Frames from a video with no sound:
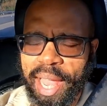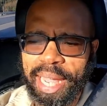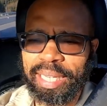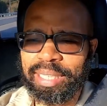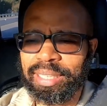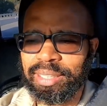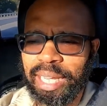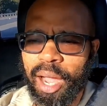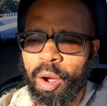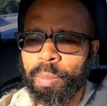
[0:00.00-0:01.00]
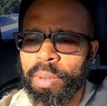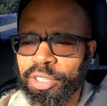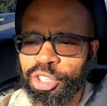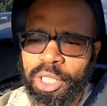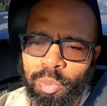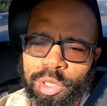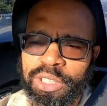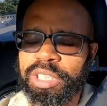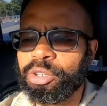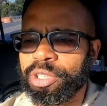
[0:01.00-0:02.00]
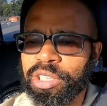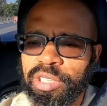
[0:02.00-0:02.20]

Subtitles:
that is how much it would decrease